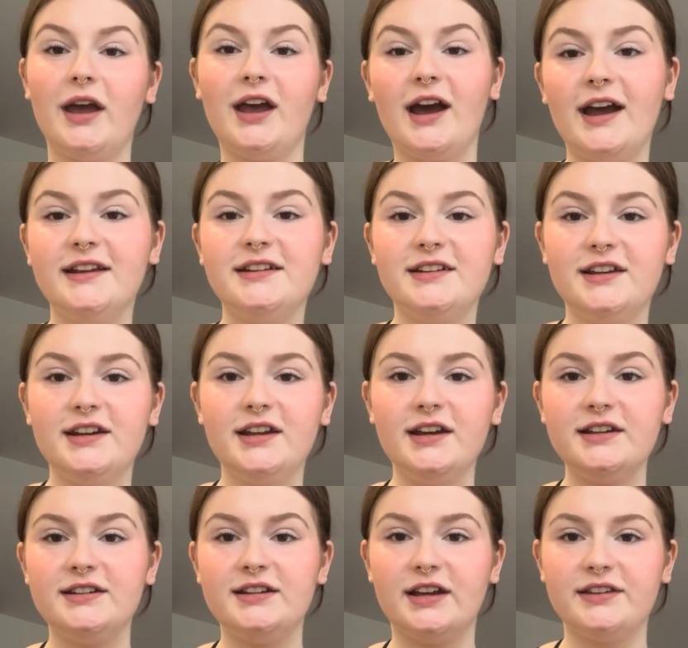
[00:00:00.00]
I did a
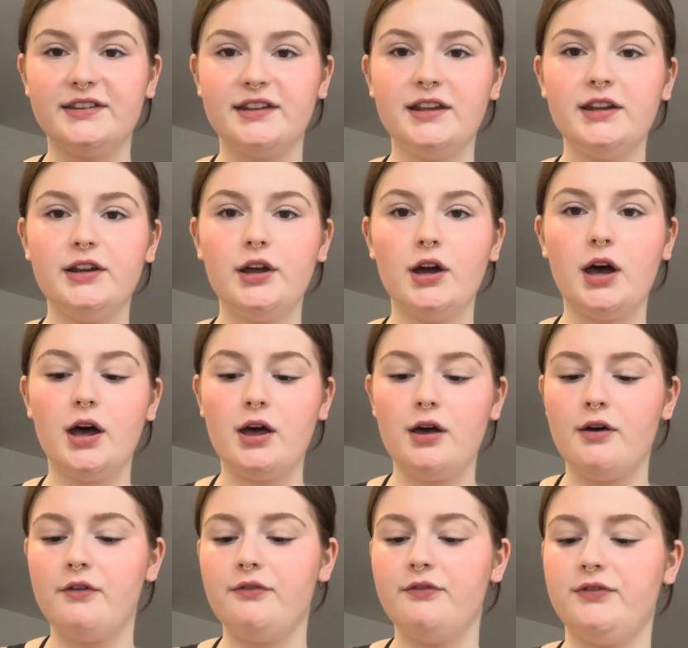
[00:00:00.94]
dozen
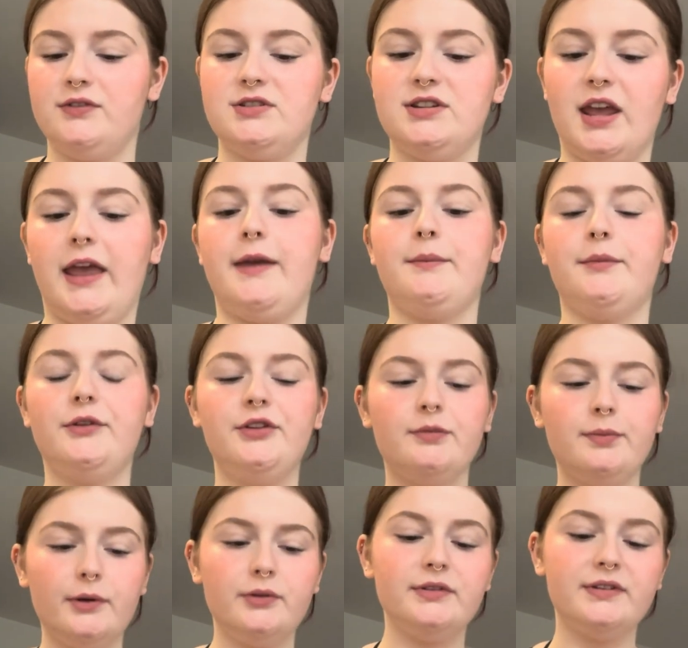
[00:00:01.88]
of
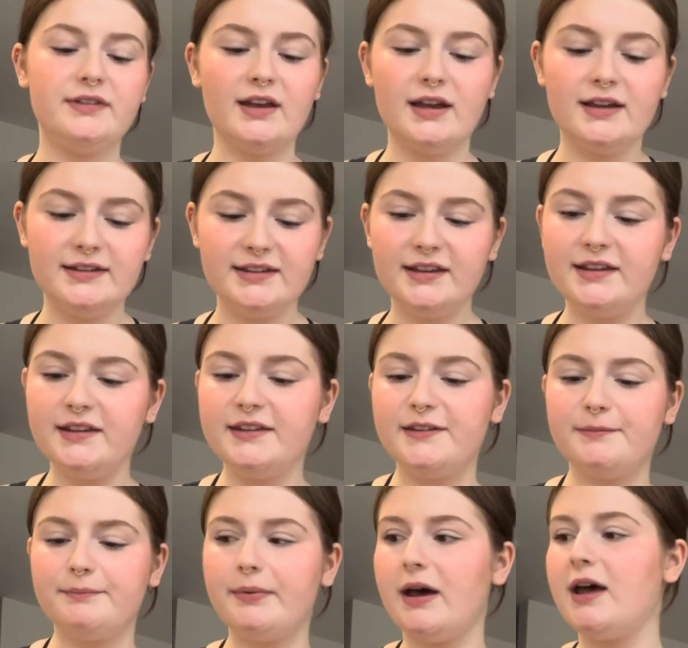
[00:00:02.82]
tablespoon sizes,
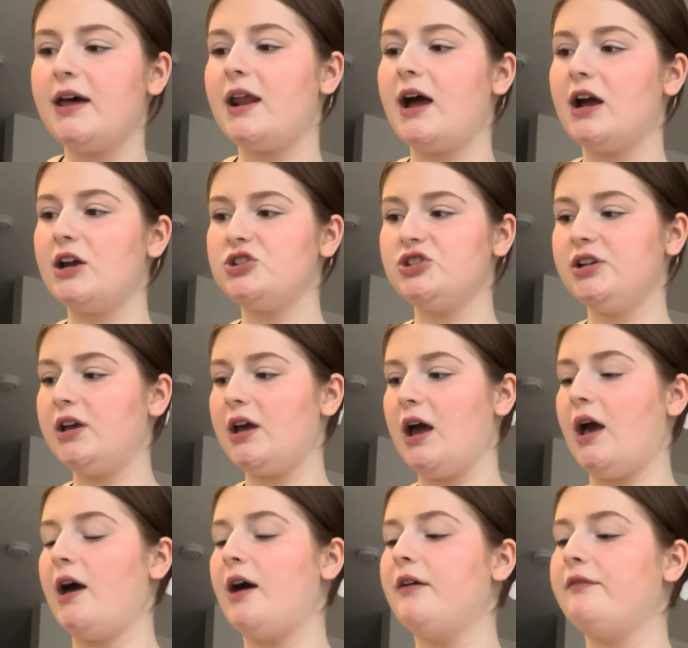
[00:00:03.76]
but I actually
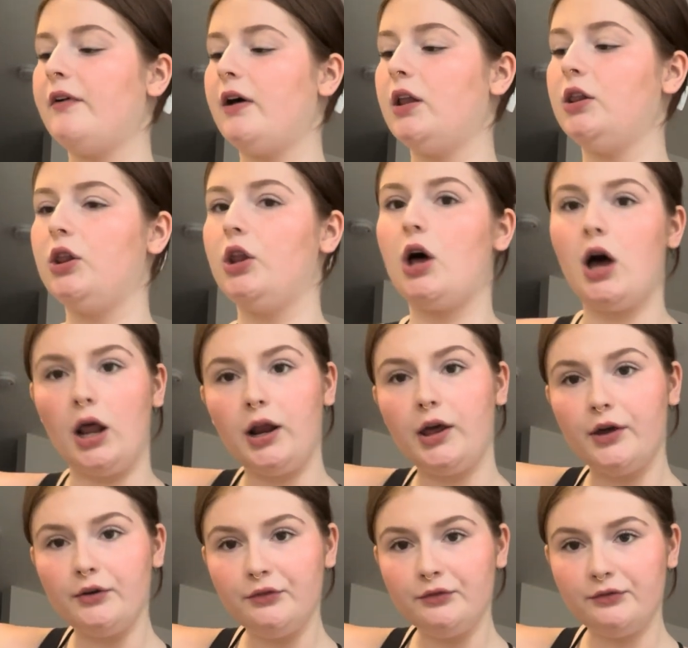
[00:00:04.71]
have a lot
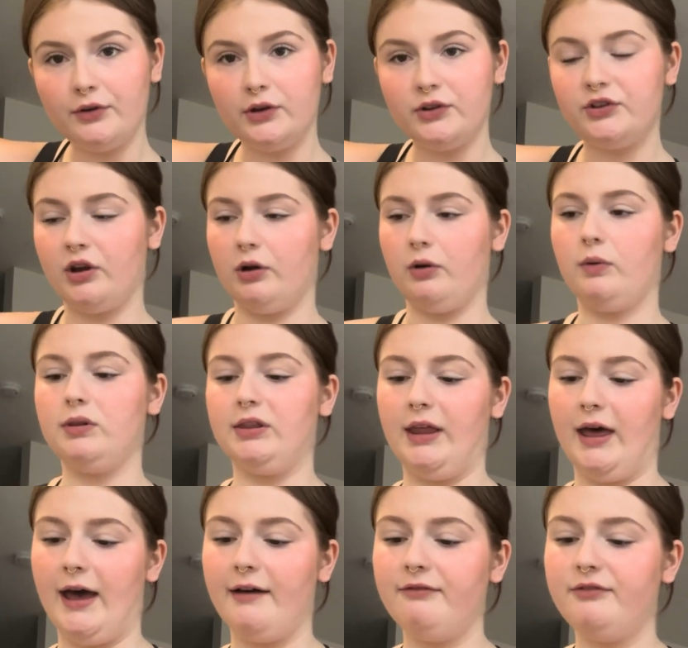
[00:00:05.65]
of dough
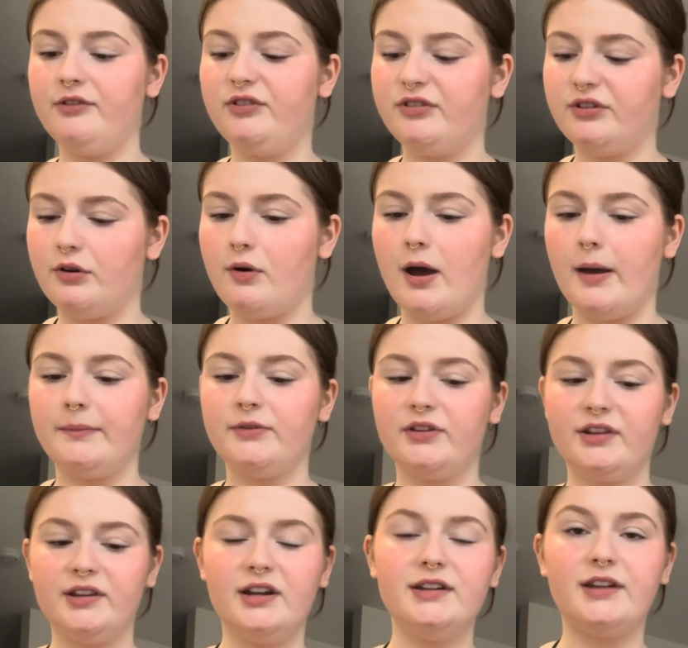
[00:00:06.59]
left, so I'm
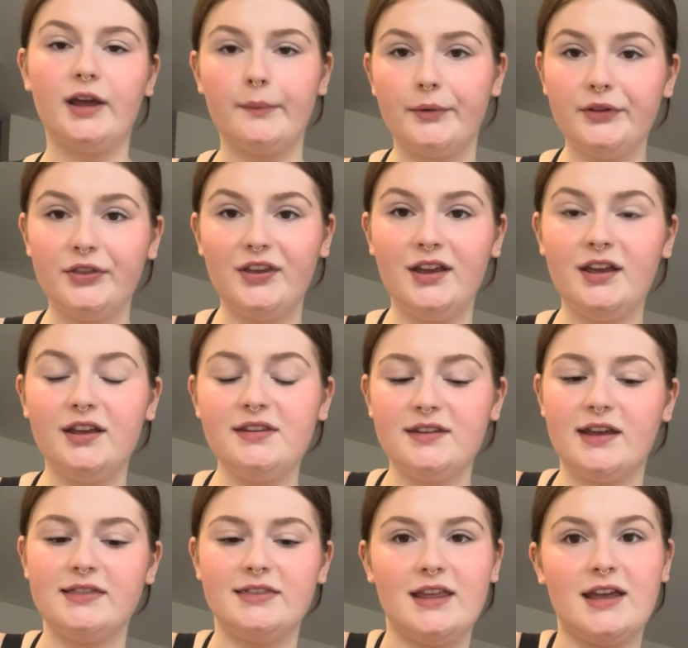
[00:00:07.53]
just gonna double these
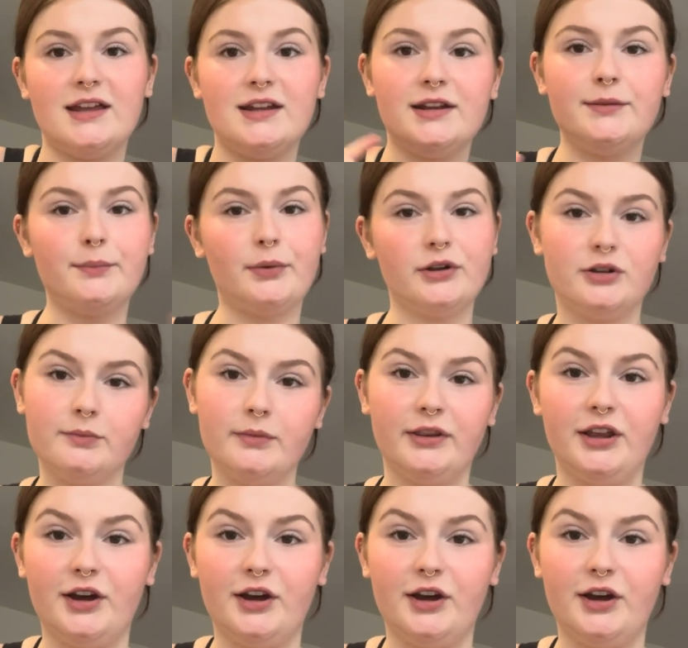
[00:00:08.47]
and then put them in the